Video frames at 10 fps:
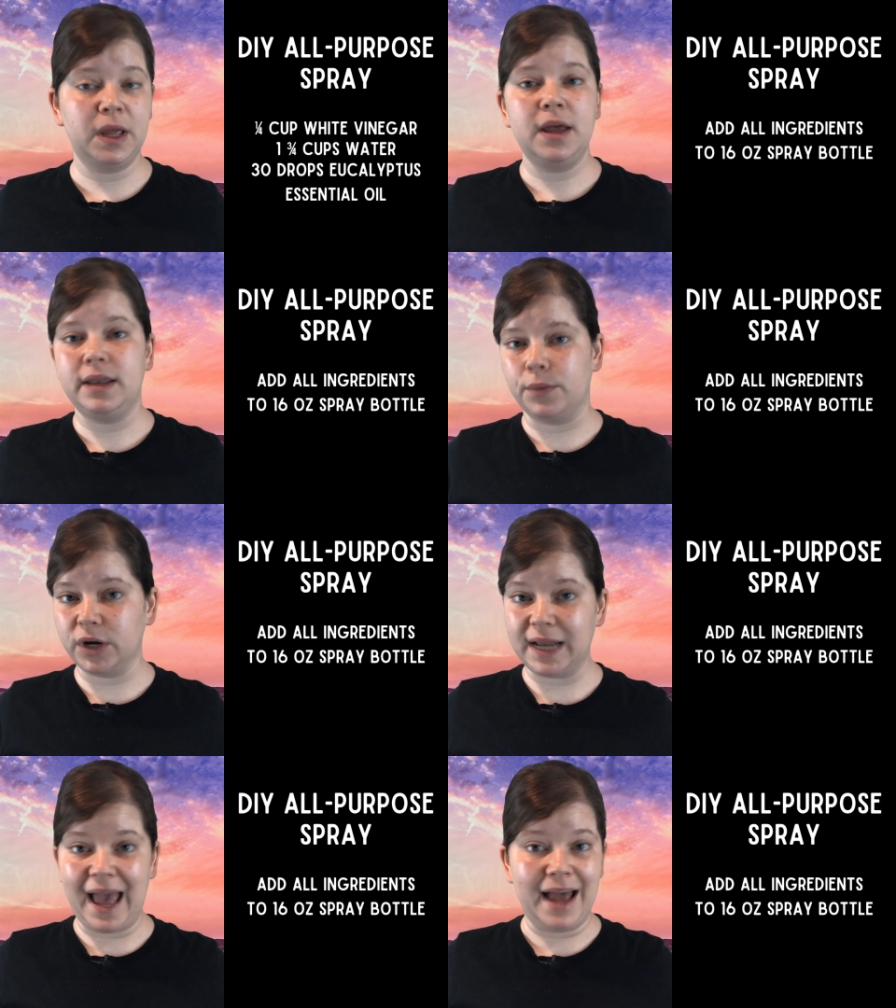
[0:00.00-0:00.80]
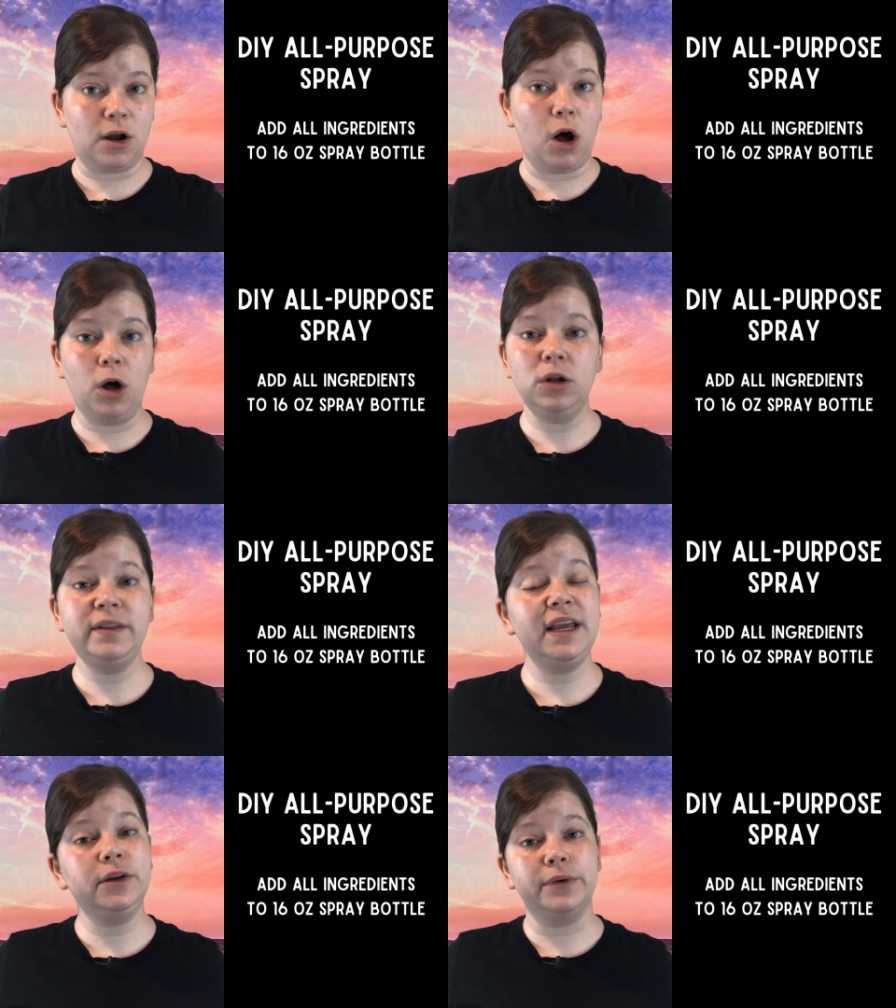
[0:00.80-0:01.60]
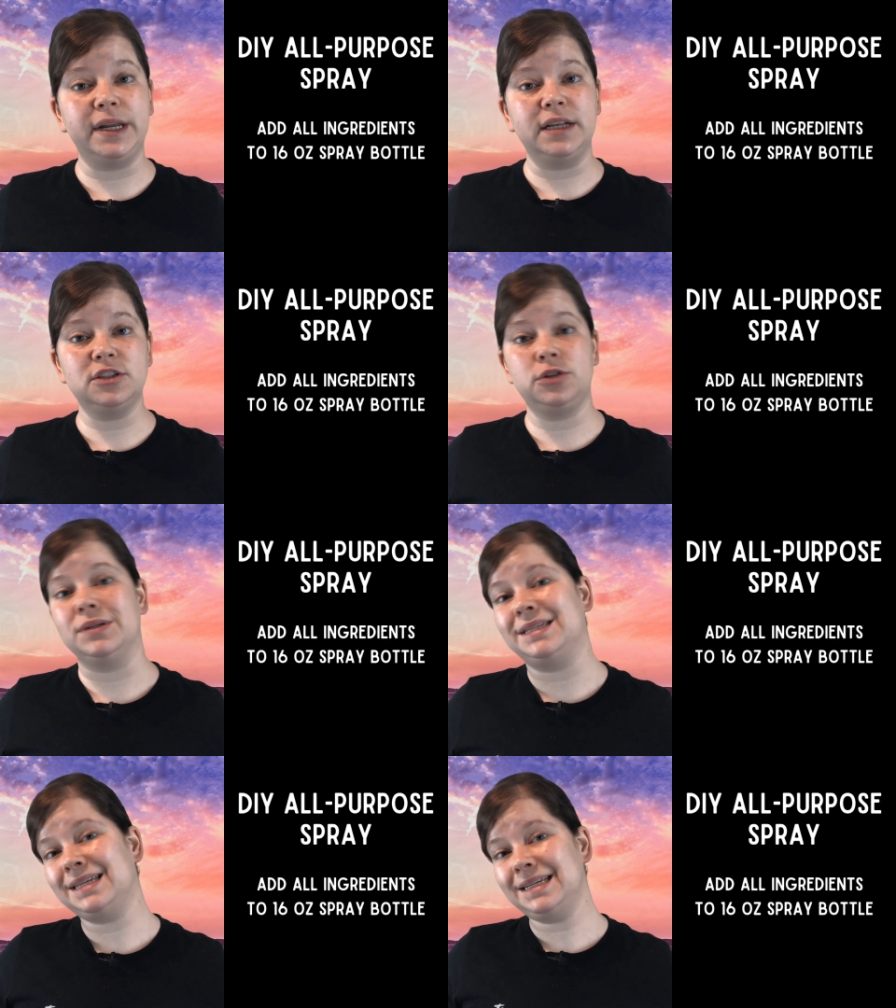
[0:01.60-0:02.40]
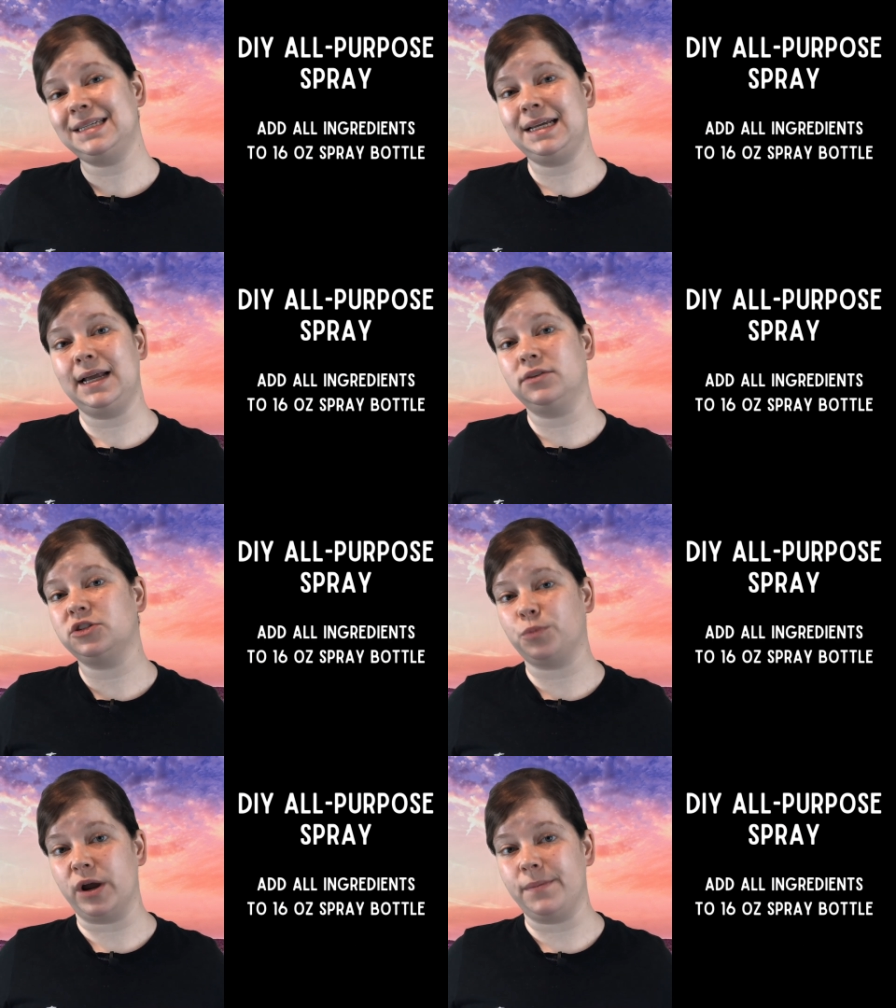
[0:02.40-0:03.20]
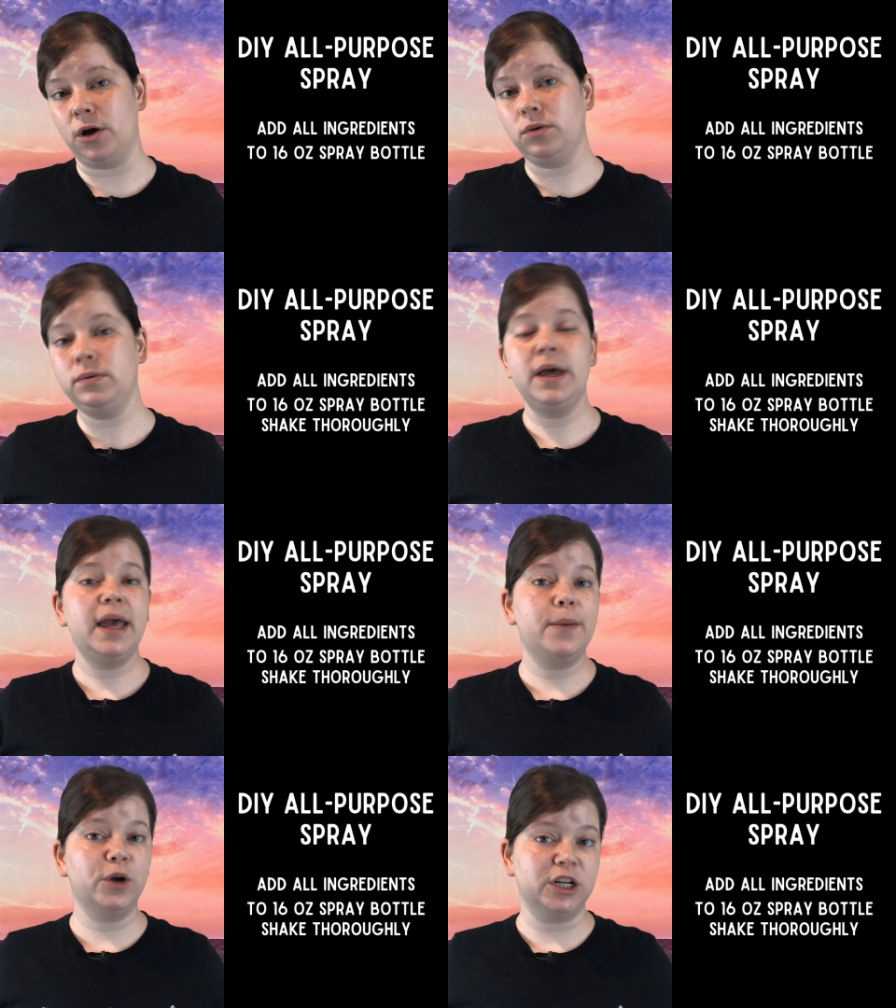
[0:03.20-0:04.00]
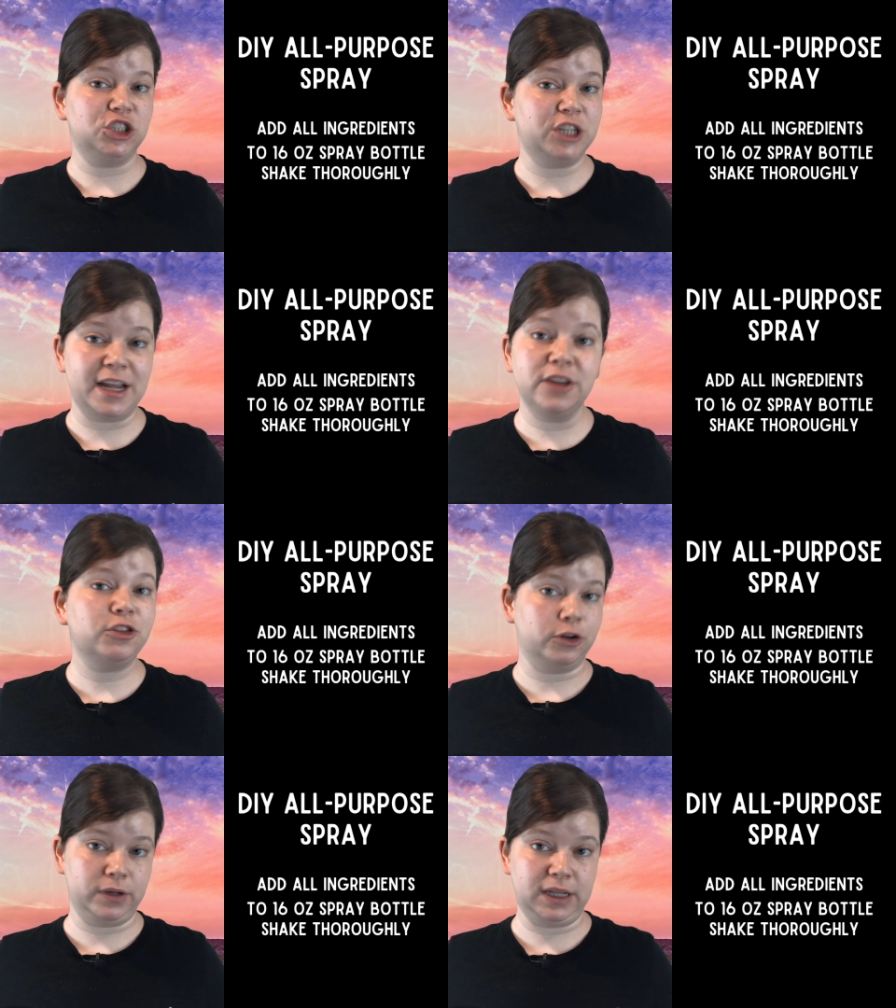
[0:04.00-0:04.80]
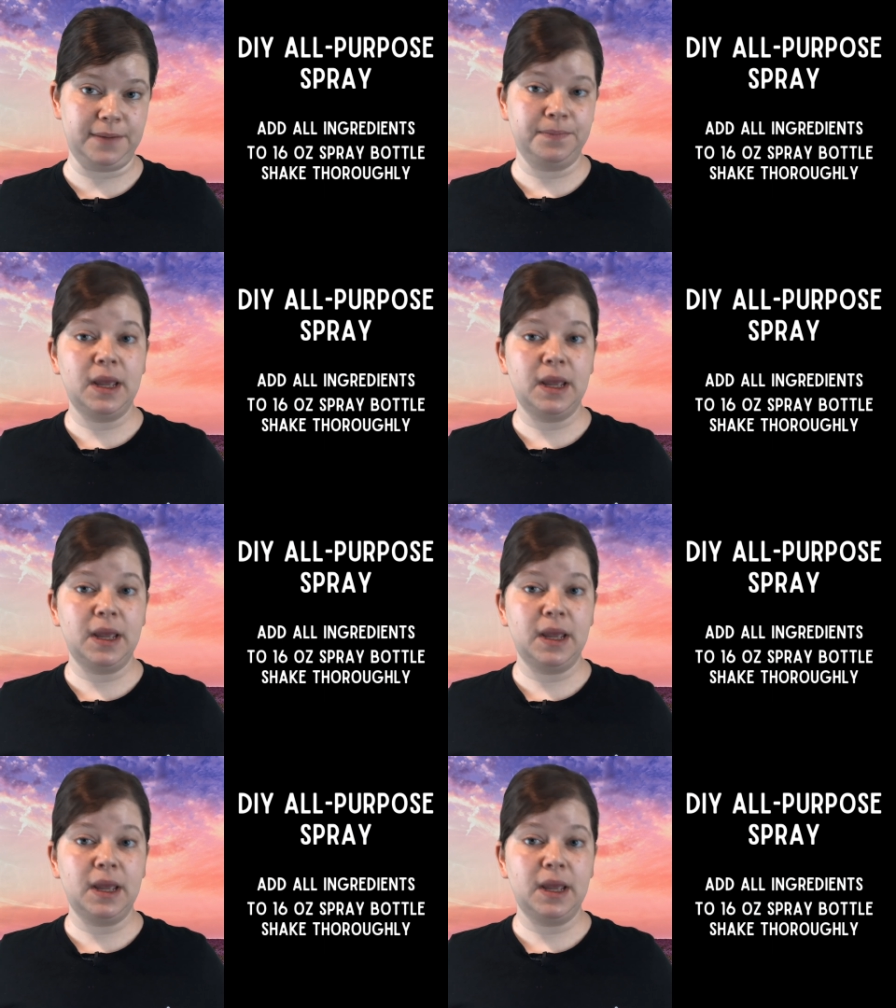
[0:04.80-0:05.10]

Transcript: Now, we're going to add all of the ingredients to a 16-ounce spray bottle, and we're going to shake it thoroughly.